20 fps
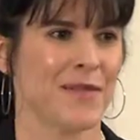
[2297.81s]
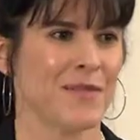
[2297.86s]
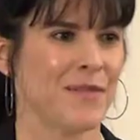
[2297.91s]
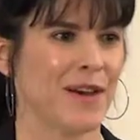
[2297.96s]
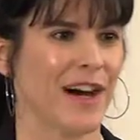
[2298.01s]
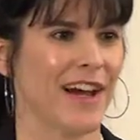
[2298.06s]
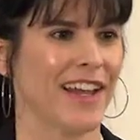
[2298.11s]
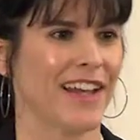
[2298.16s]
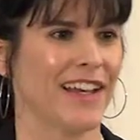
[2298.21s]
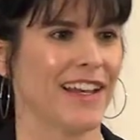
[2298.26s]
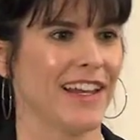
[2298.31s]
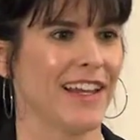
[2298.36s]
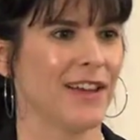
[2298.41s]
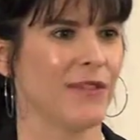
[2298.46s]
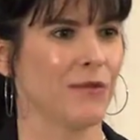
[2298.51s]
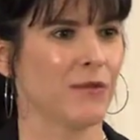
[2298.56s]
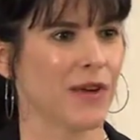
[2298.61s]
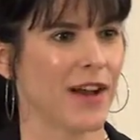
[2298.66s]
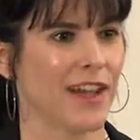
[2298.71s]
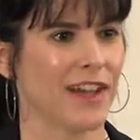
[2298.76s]
but
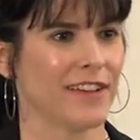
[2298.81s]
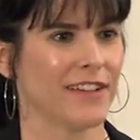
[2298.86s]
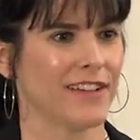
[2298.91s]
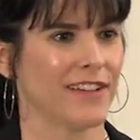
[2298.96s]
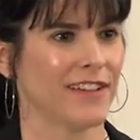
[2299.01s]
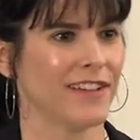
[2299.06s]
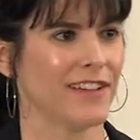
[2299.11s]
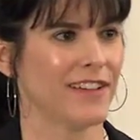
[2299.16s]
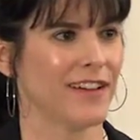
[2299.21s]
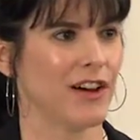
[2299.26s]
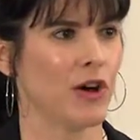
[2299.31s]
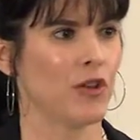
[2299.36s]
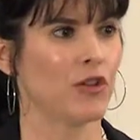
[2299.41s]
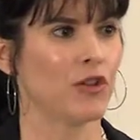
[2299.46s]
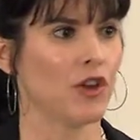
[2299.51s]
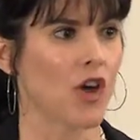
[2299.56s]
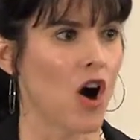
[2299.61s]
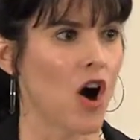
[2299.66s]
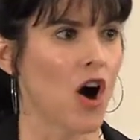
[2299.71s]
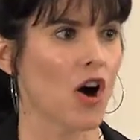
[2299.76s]
it went a
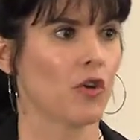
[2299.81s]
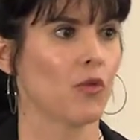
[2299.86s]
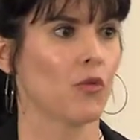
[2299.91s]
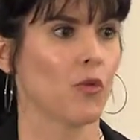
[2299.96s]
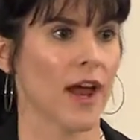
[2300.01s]
long